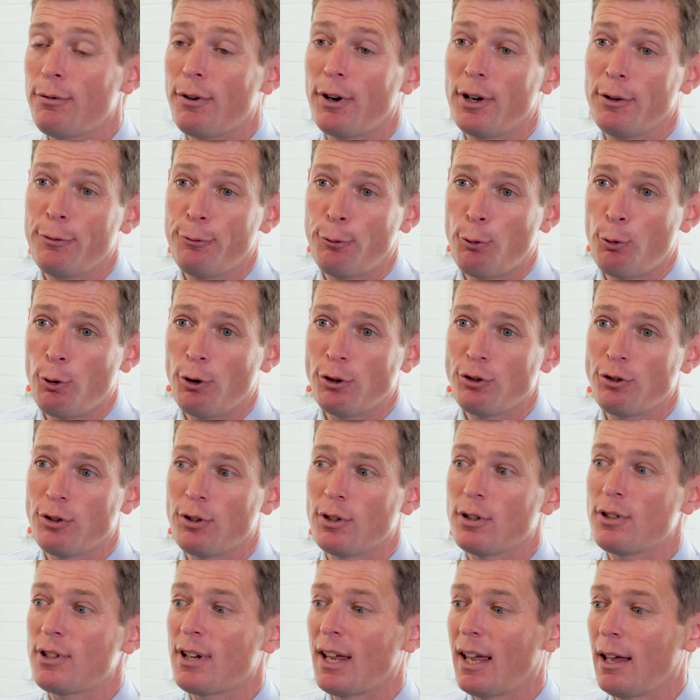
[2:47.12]
very
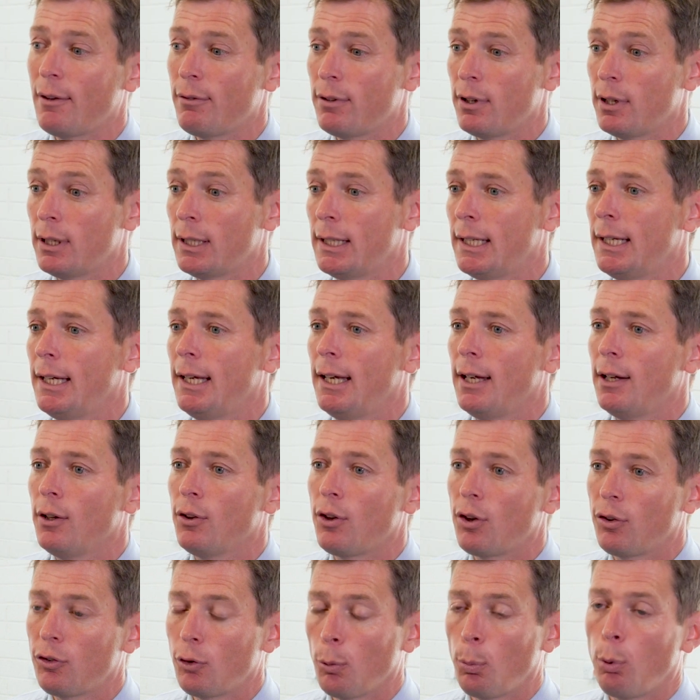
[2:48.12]
fortunate to have a,
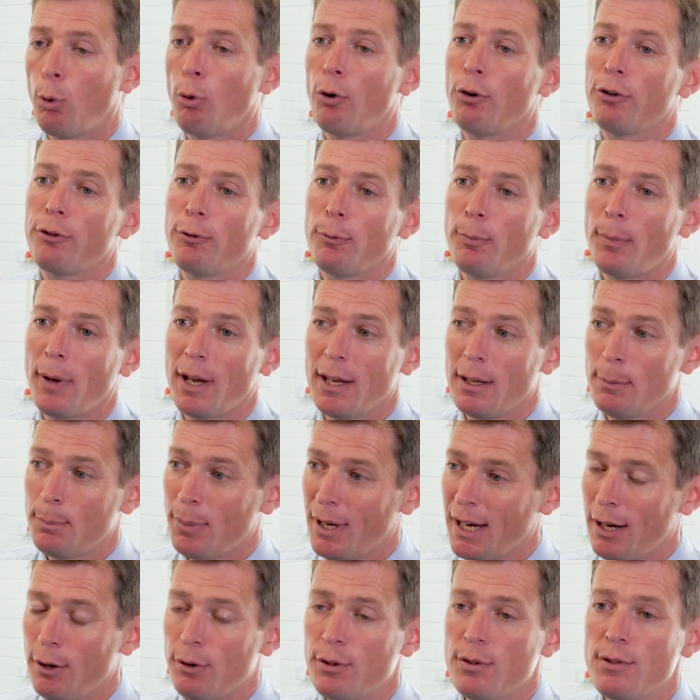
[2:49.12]
the support of my
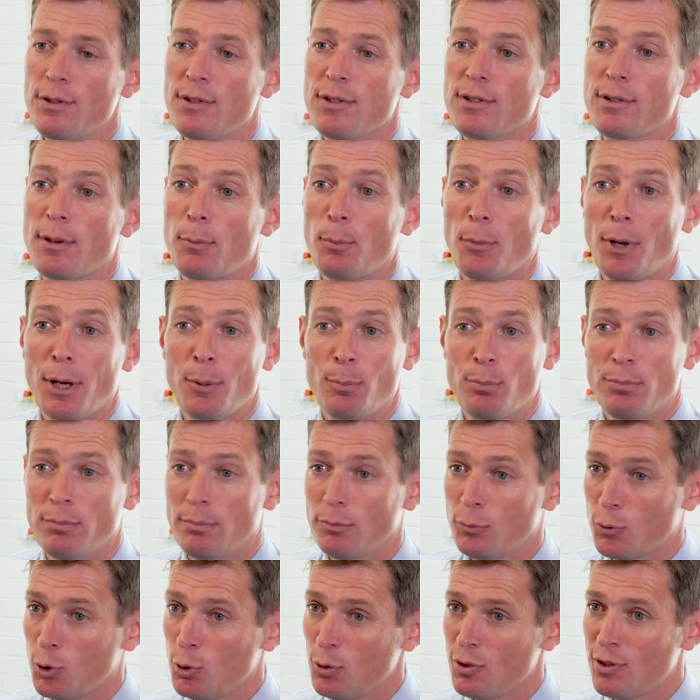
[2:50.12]
parents and my
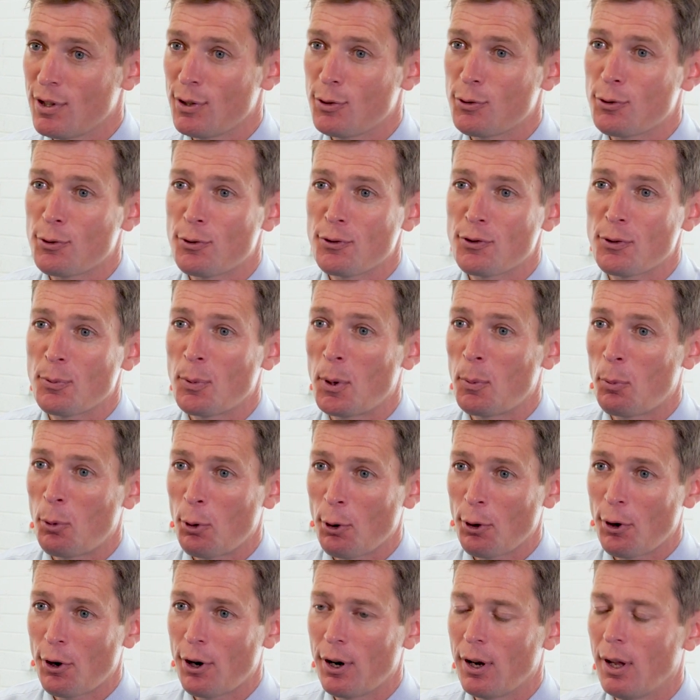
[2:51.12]
two sisters and my
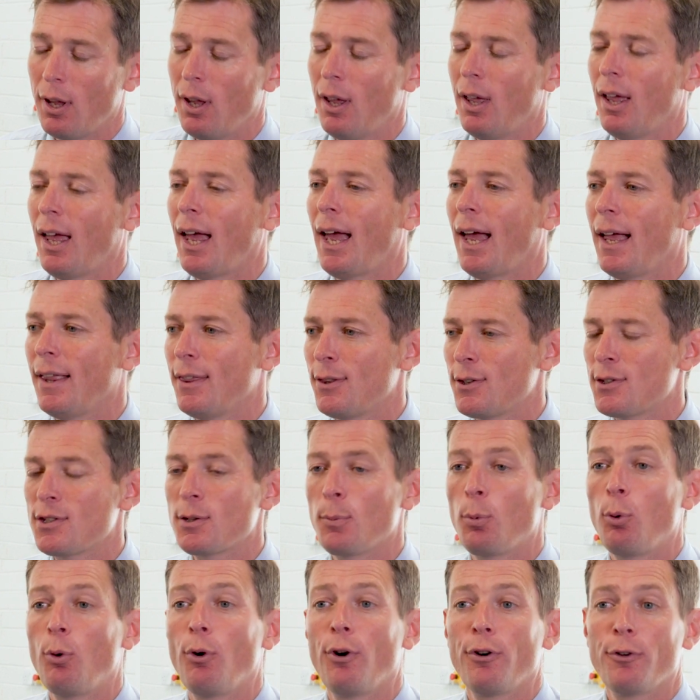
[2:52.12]
brother, and the
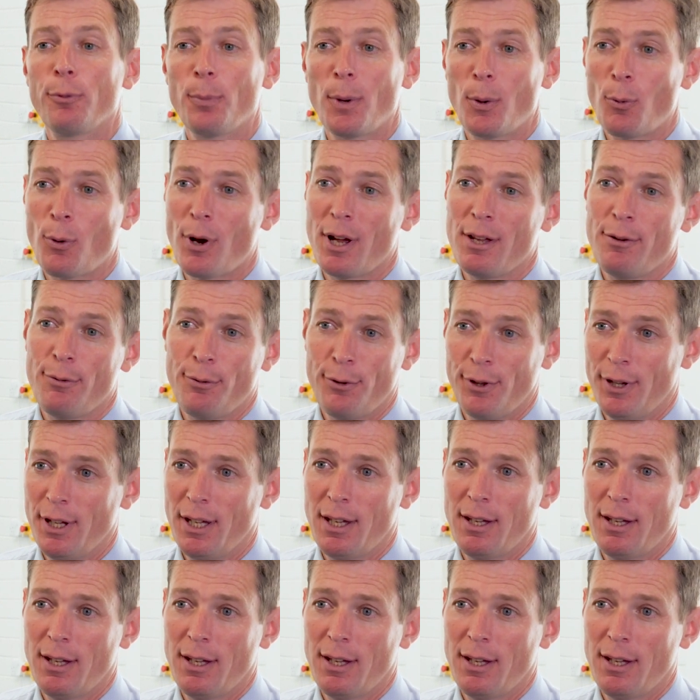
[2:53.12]
support of my wife and the